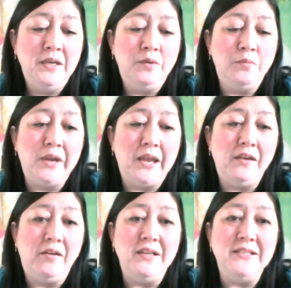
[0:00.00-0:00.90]

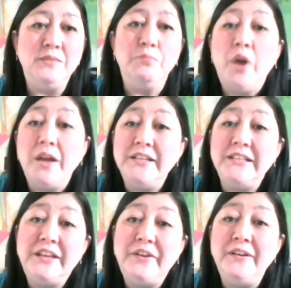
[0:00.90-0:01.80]
working on some
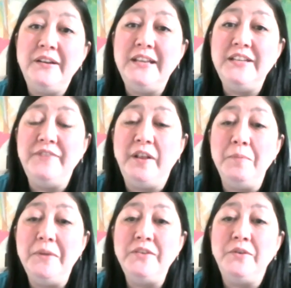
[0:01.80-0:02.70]
projects that are in
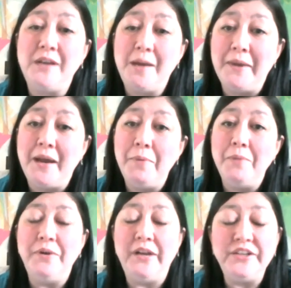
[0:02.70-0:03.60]
development or coming up
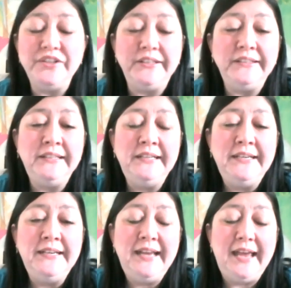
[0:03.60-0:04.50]
on production,
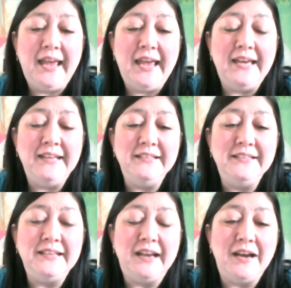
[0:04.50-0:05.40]

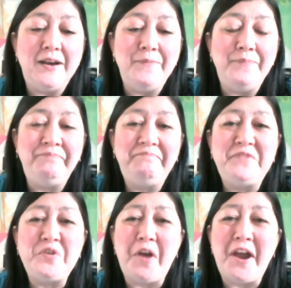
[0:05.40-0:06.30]
and
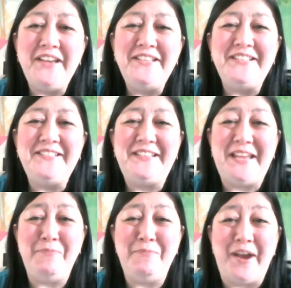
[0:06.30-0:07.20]
trying to
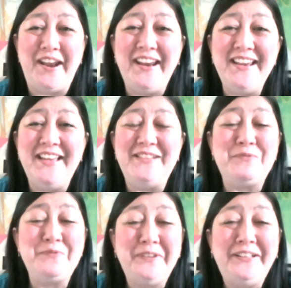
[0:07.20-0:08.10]
keep writing.
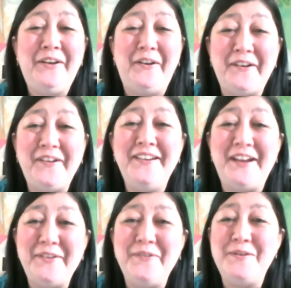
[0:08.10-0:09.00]
It's really hard.
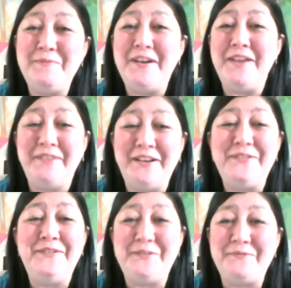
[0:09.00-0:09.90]
I don't know about anyone
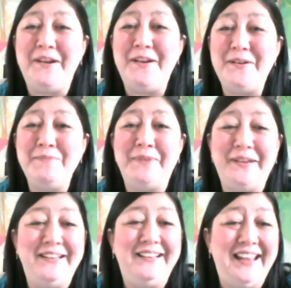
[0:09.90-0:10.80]
else who's a writer,
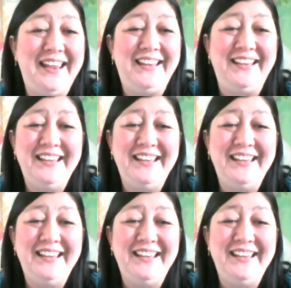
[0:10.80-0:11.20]
but like